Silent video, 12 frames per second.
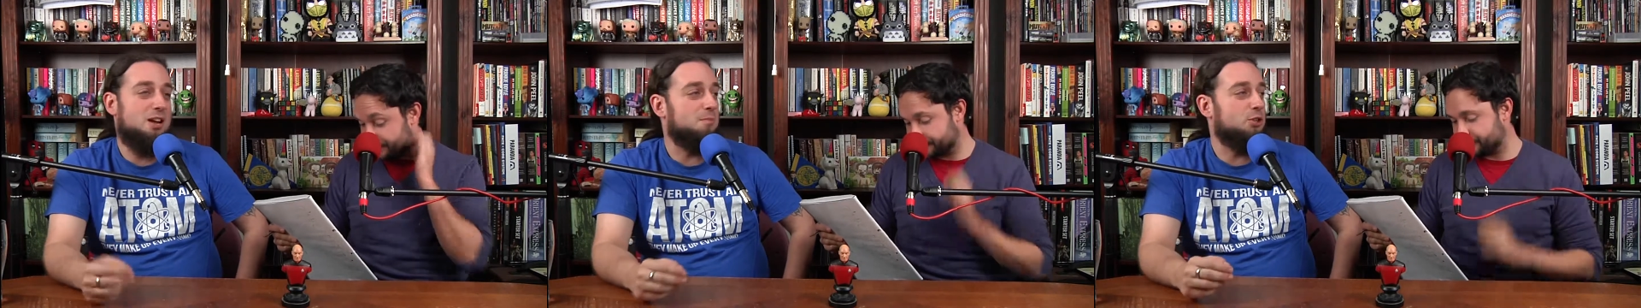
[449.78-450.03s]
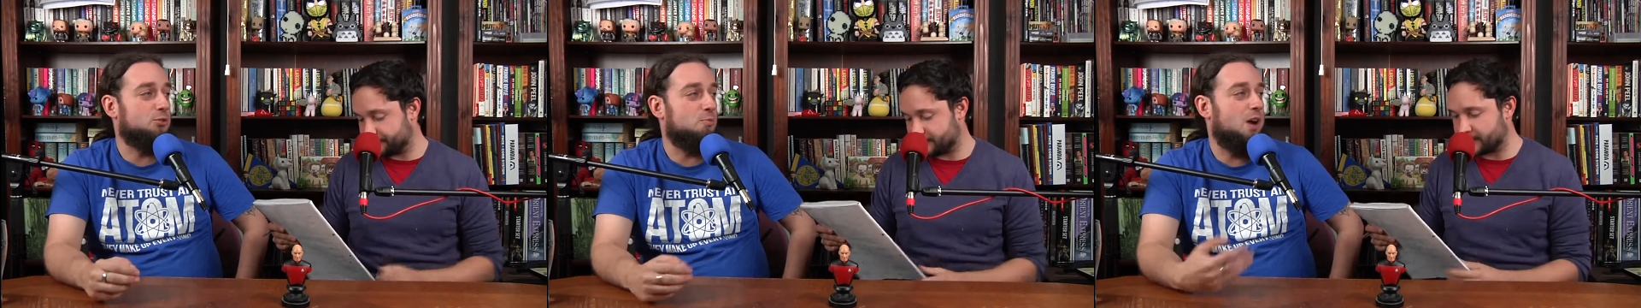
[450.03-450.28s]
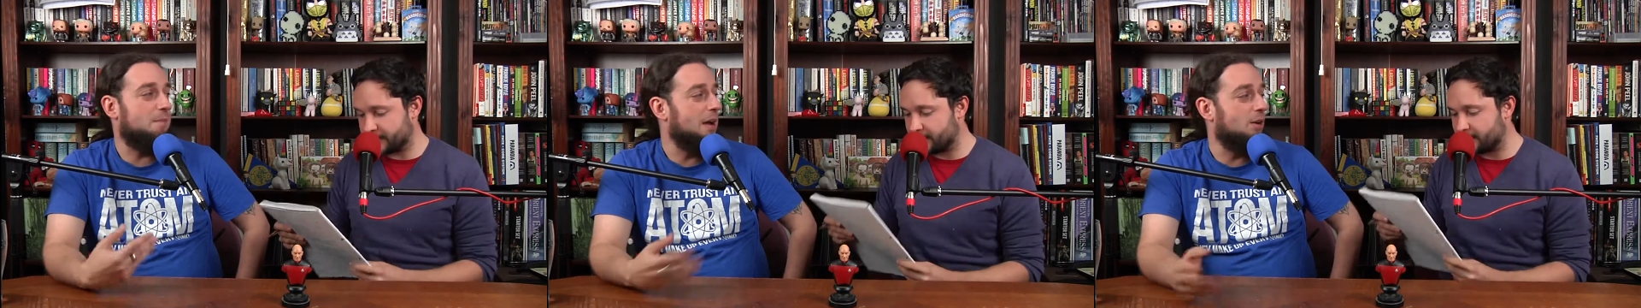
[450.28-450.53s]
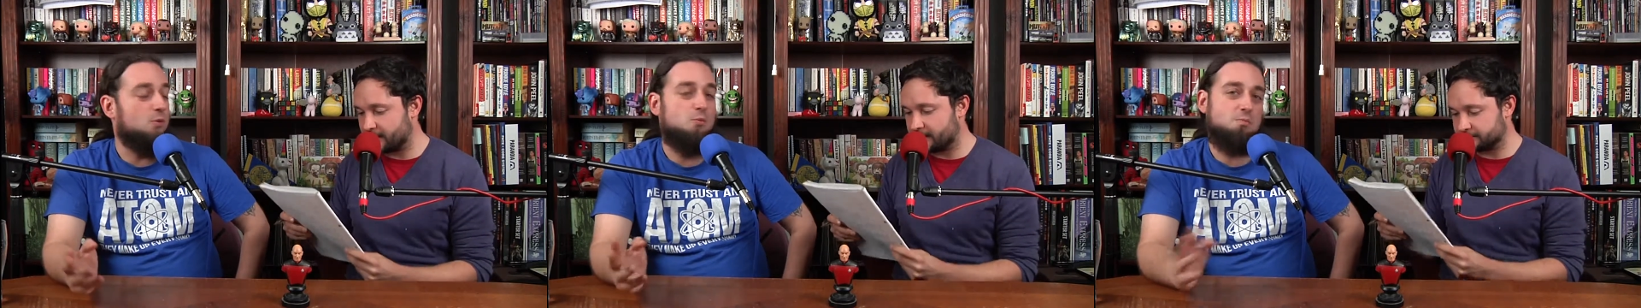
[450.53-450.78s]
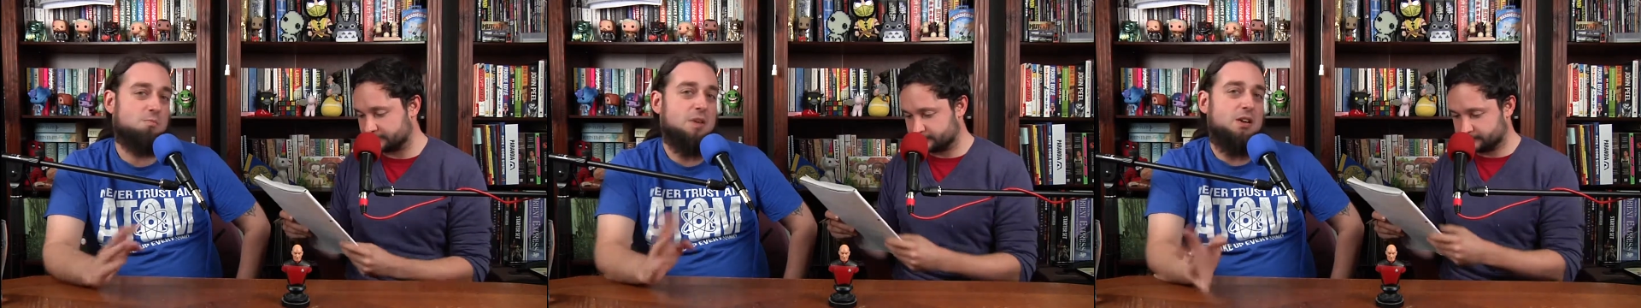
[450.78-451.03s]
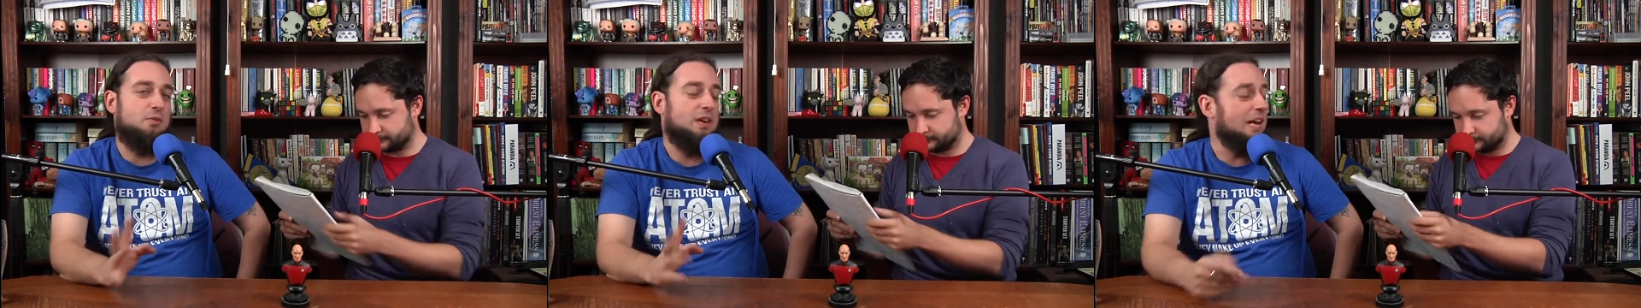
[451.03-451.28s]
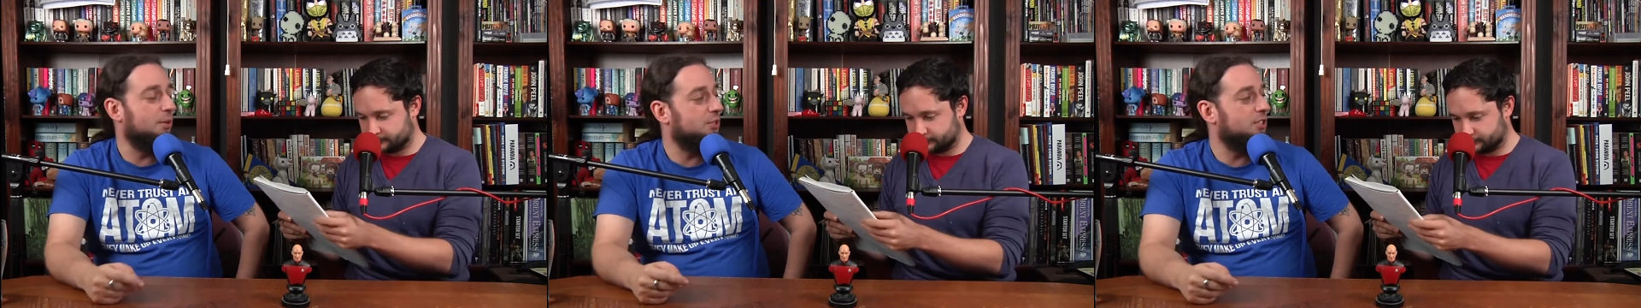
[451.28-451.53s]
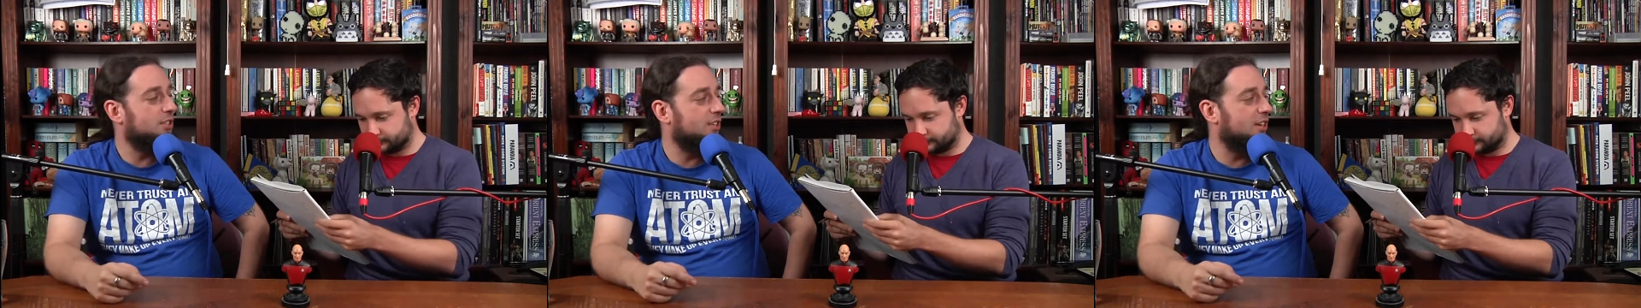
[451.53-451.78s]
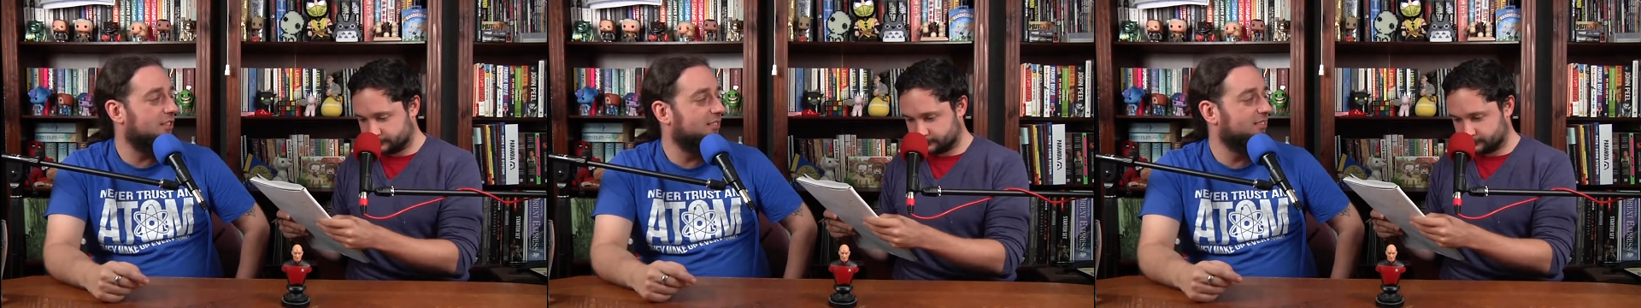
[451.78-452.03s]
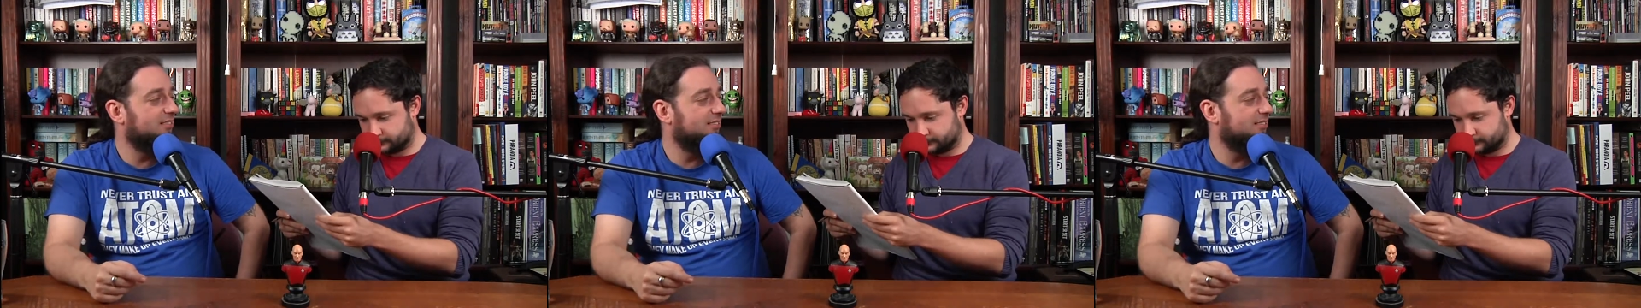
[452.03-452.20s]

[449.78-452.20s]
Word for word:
Speaker 1: heard much way metal in other languages, so.